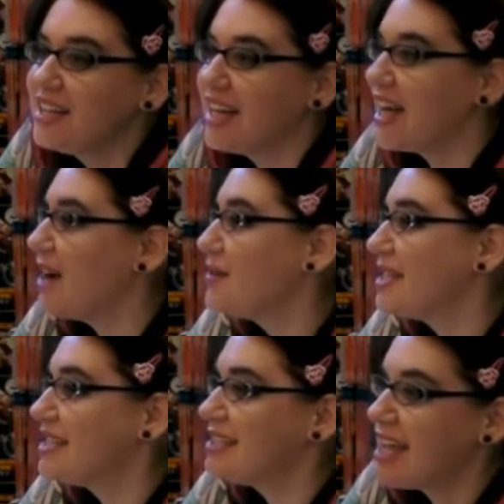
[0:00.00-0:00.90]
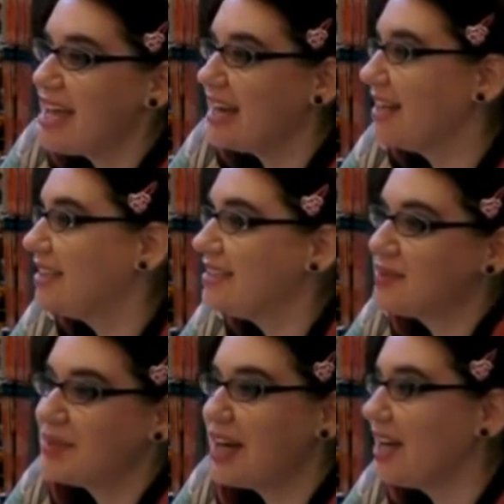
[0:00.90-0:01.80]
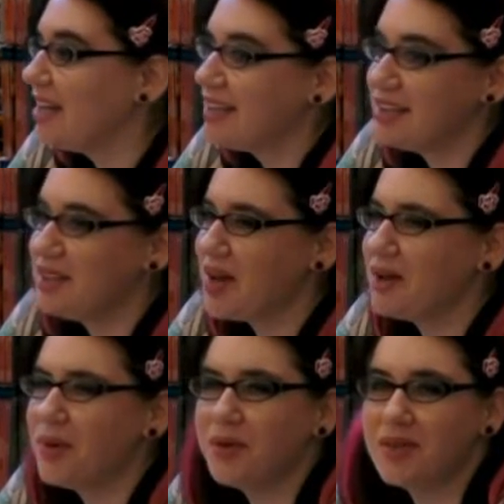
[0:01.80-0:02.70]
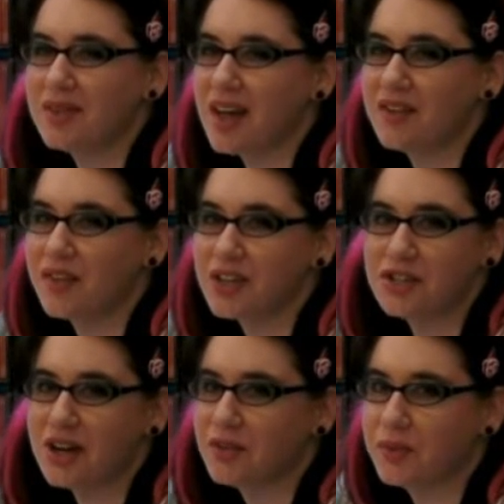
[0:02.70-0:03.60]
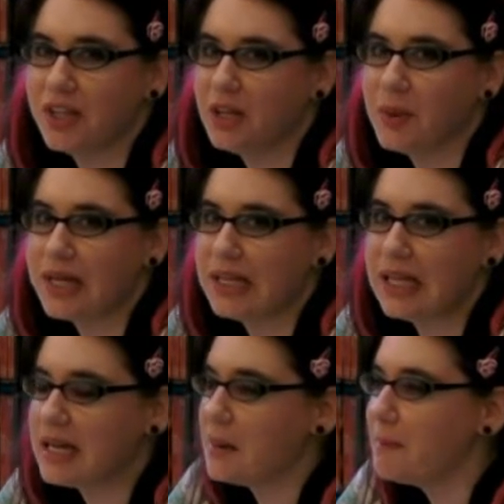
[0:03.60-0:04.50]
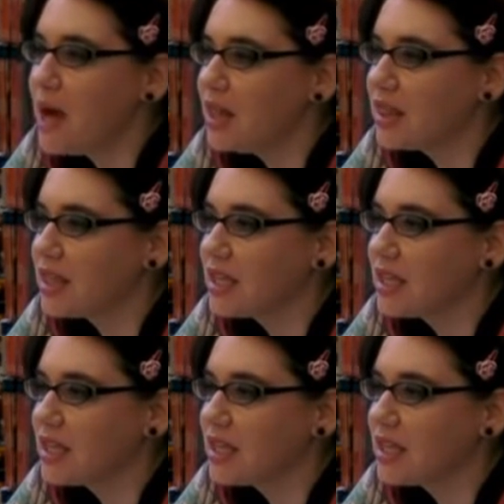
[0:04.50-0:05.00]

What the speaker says: Like, I was excited when I wrote a first draft really quickly, like in a month.